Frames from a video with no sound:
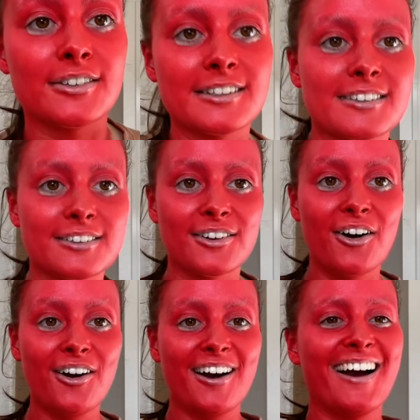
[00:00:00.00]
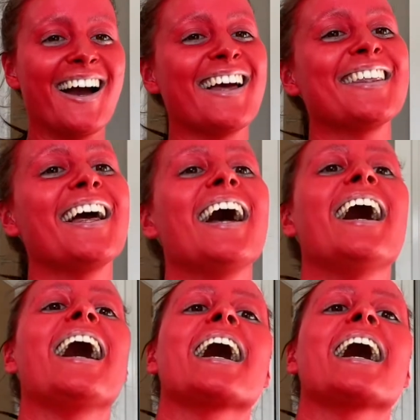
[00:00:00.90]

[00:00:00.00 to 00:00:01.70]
is not... I